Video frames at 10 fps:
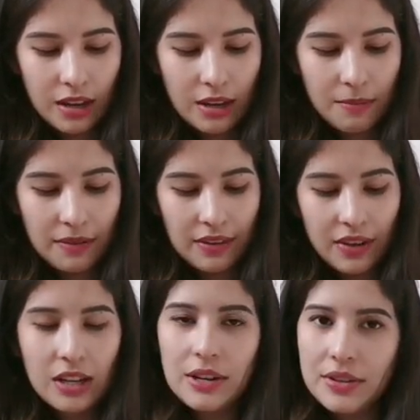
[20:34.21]
And my
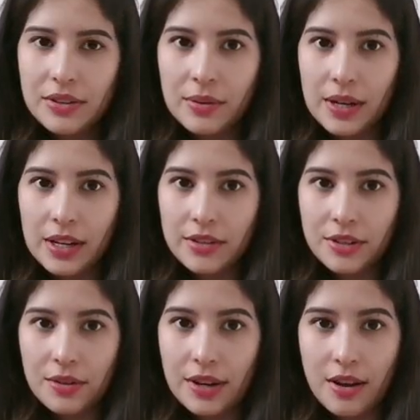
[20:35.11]
favorite color is
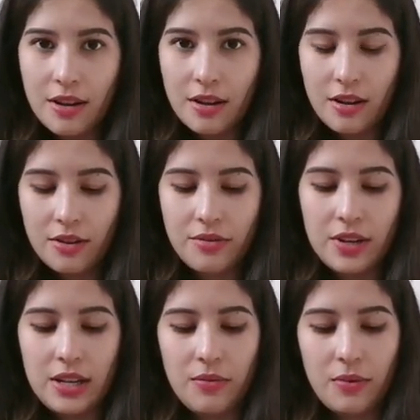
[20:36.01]
green, so I got a
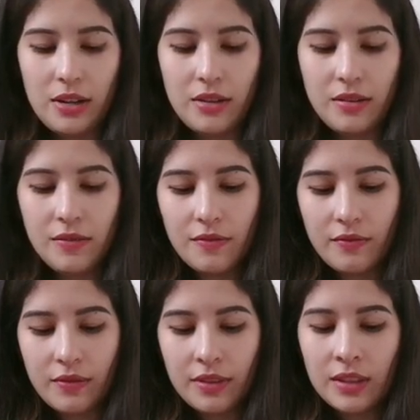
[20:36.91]
green one.
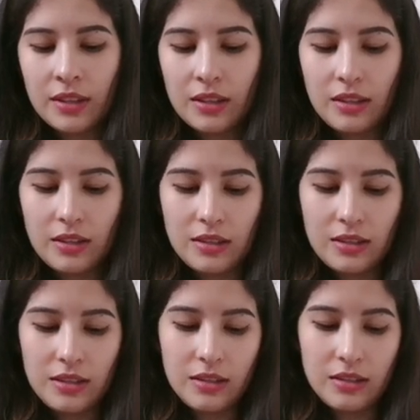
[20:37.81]
This
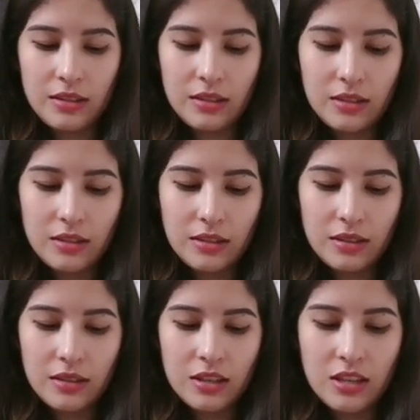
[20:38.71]
is
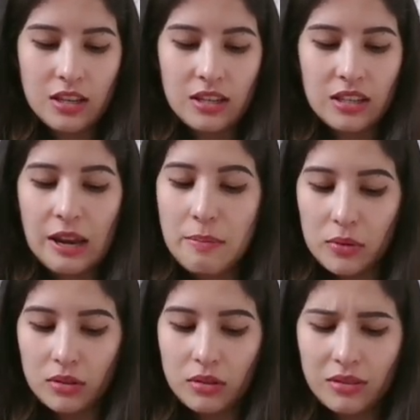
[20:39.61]

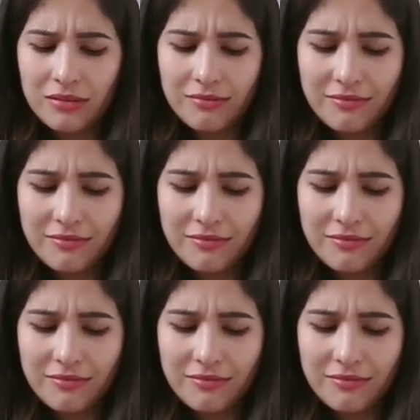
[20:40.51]
stapled.